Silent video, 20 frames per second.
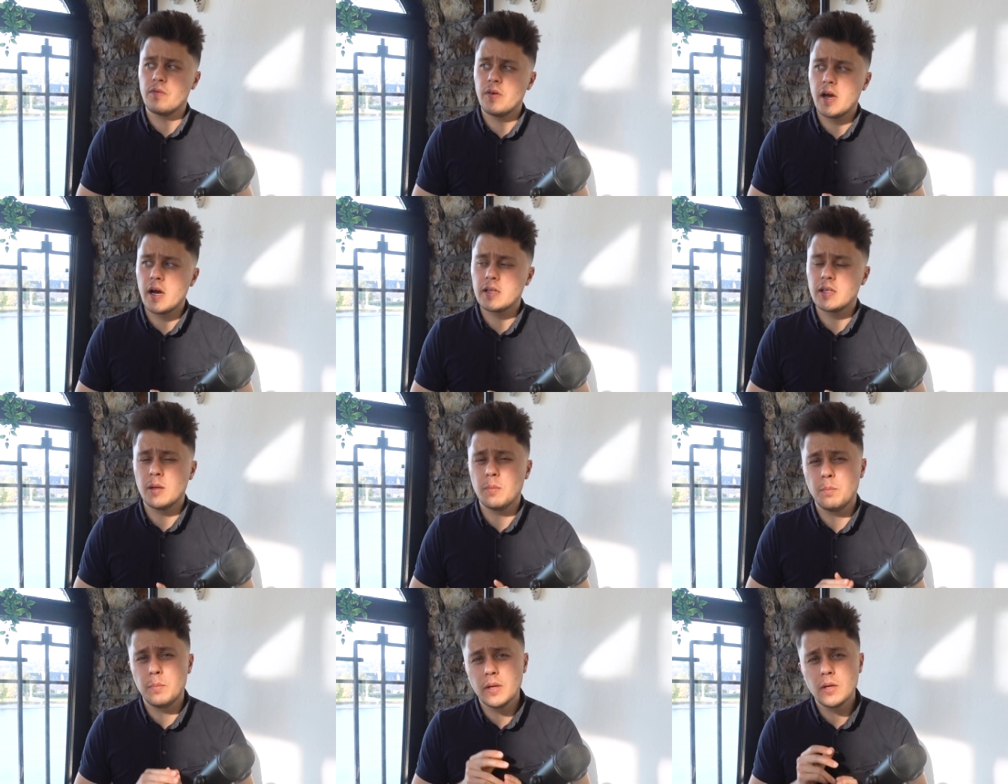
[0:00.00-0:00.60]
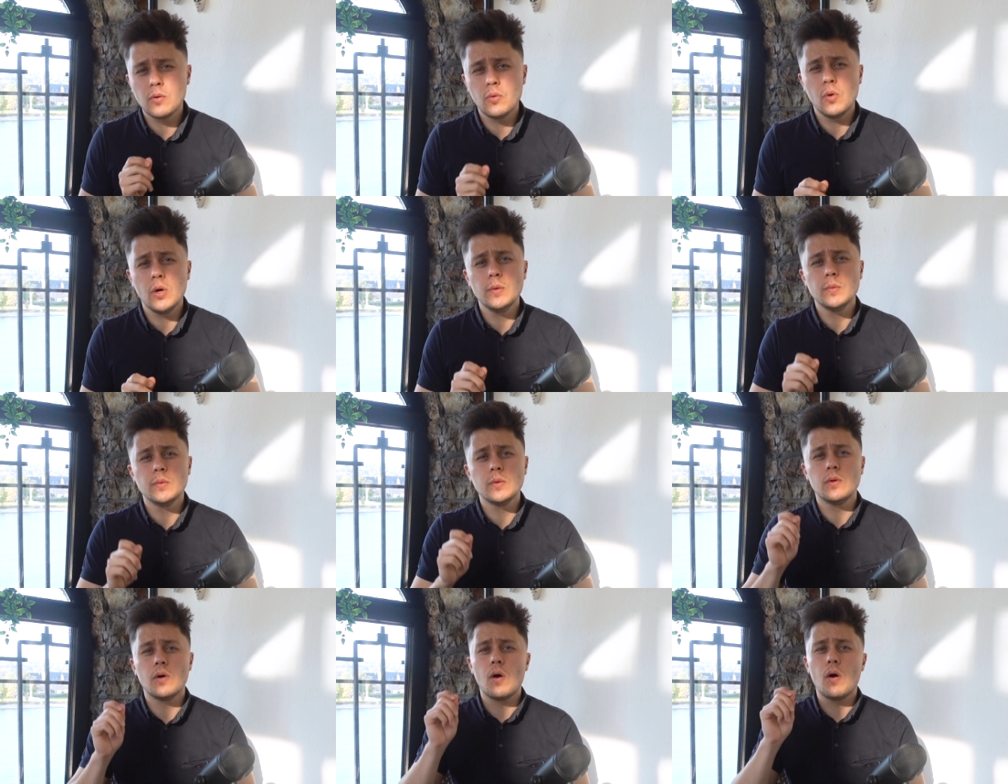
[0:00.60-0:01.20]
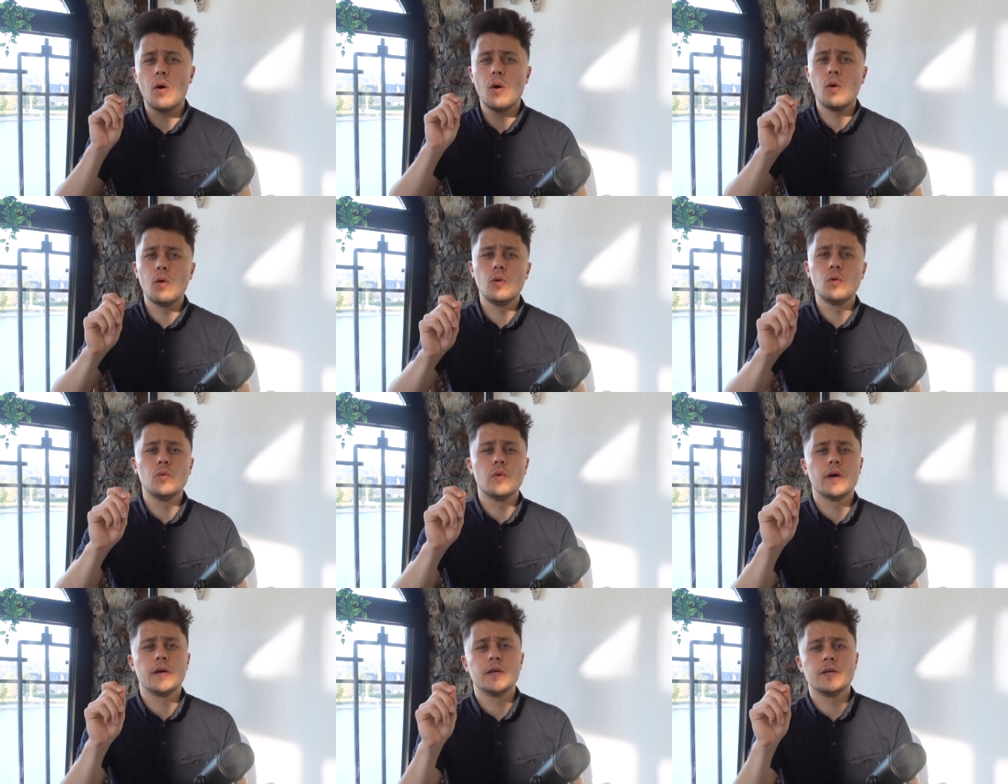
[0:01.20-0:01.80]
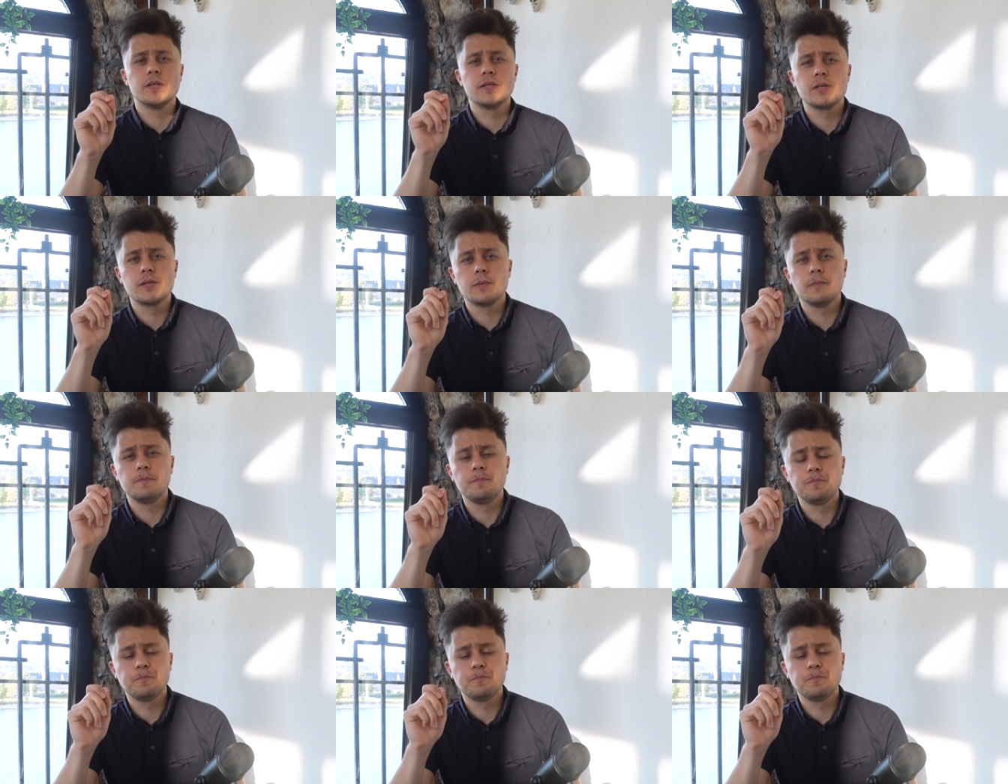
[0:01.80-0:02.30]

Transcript: fact that Bitcoin will always